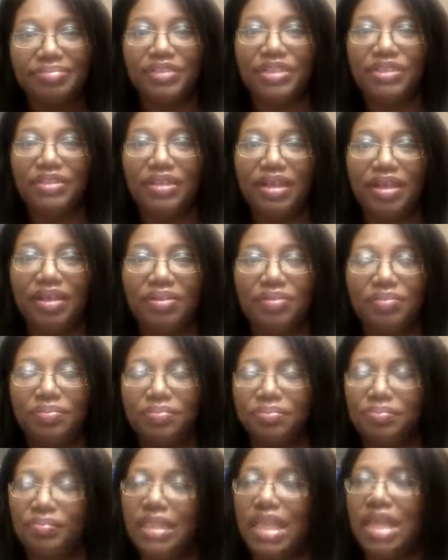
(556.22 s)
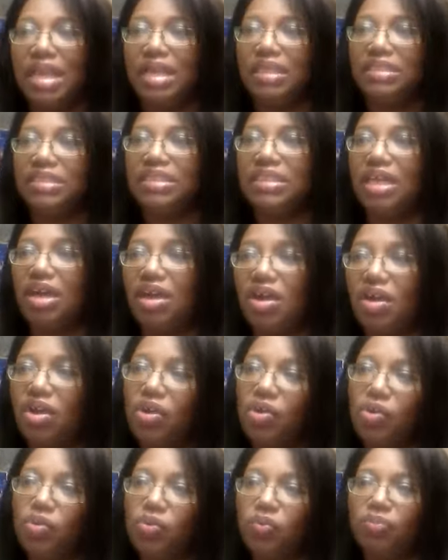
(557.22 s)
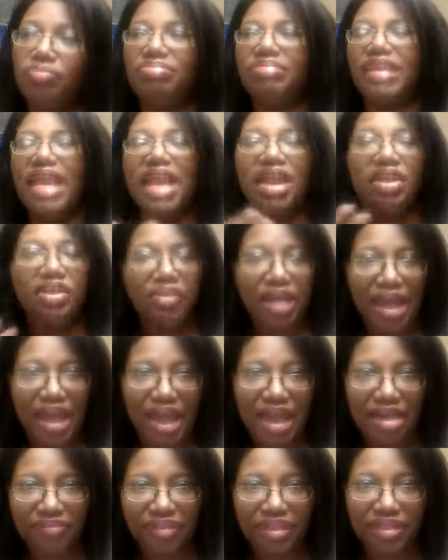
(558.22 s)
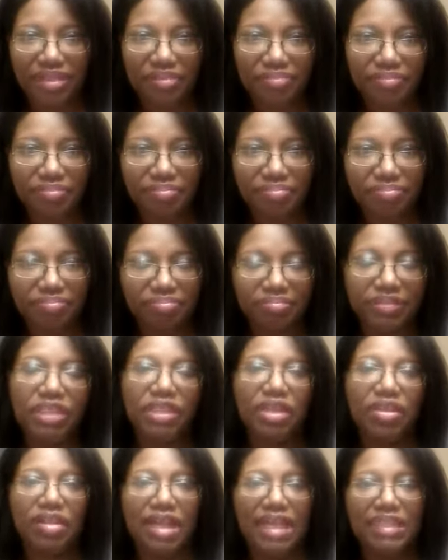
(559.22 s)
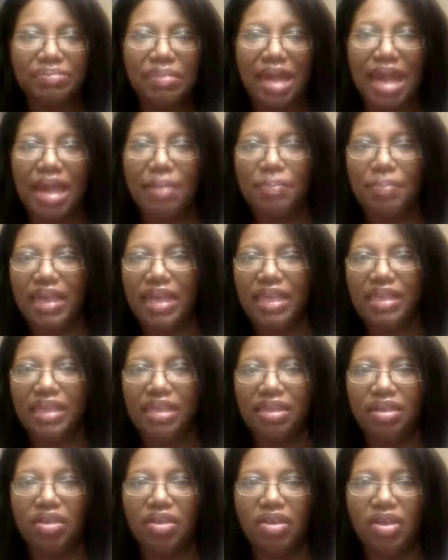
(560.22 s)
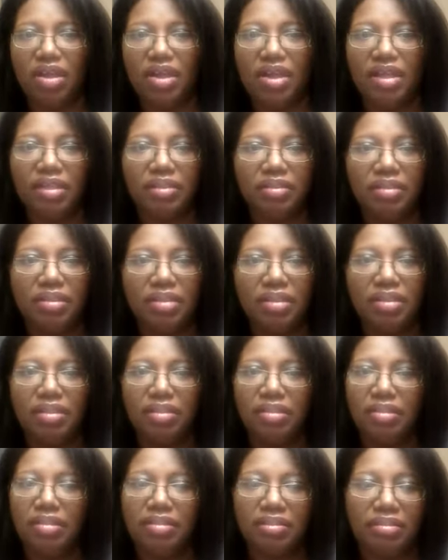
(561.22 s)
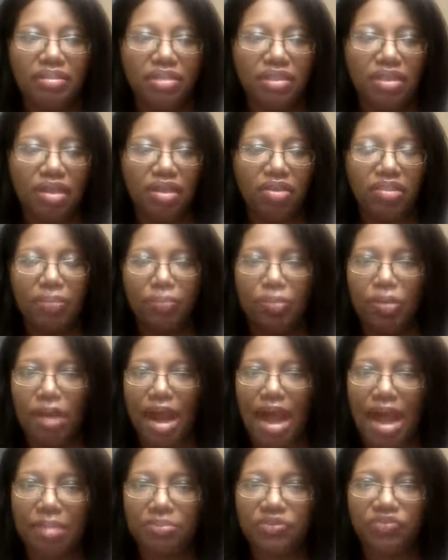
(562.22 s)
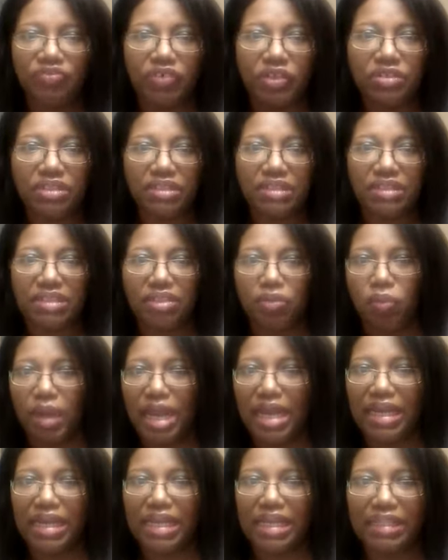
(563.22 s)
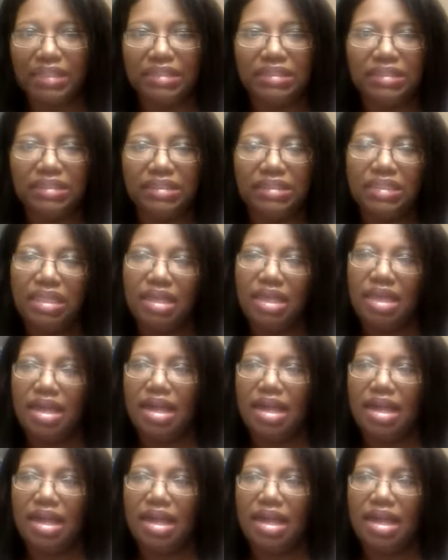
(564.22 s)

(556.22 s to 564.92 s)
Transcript: You know, so there you have it. You know, that's my opinion on, you know, the proms versus the weddings.